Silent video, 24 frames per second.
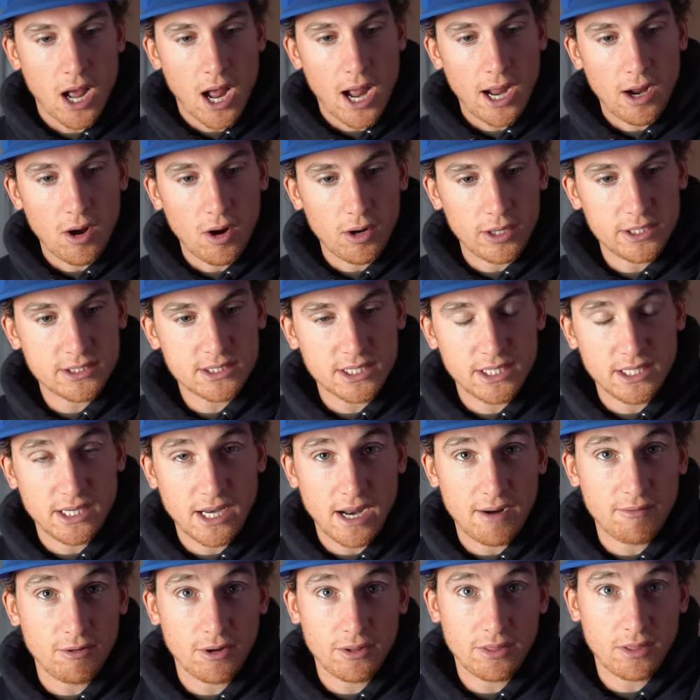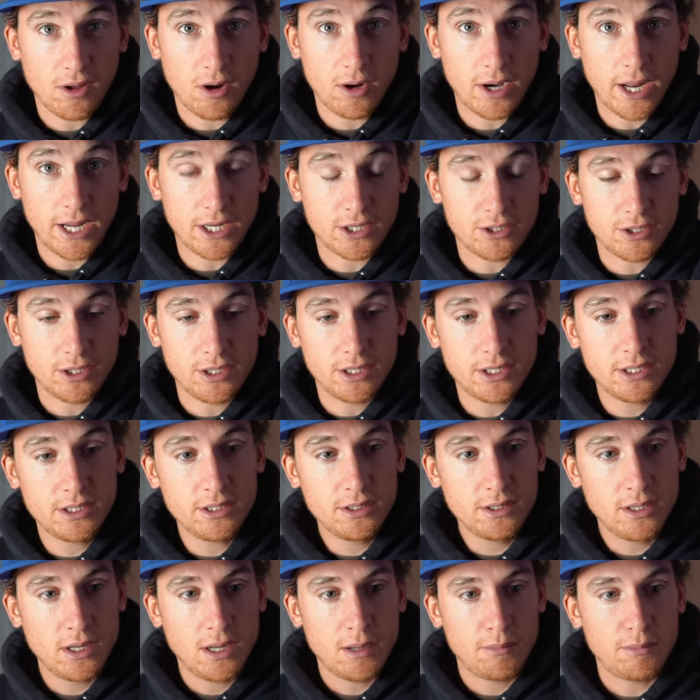I honestly never thought I
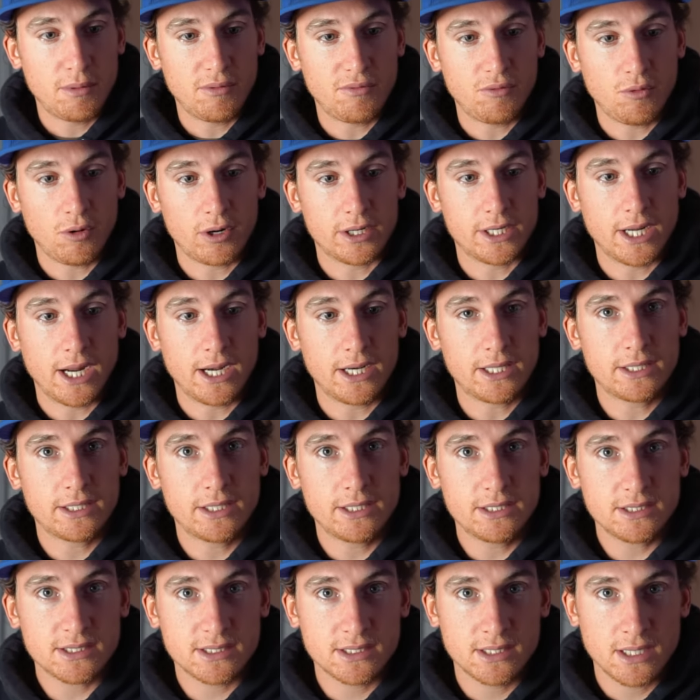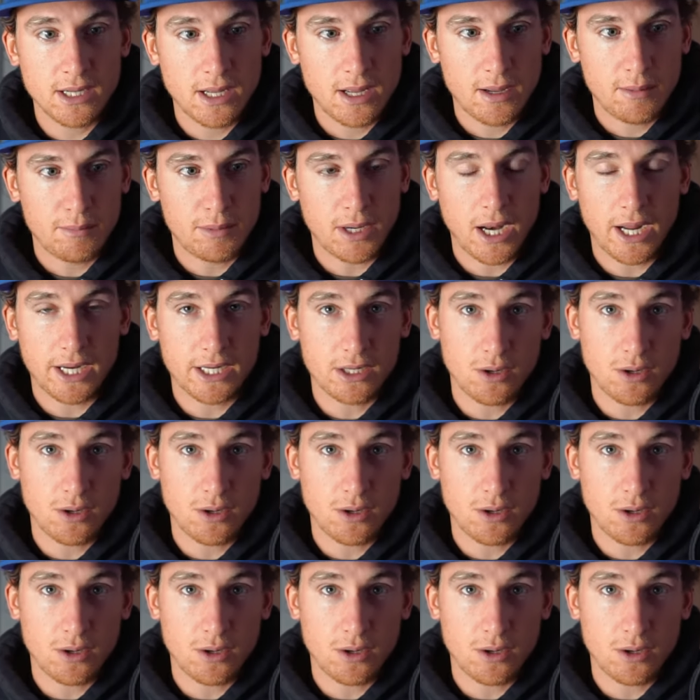could before getting this, but I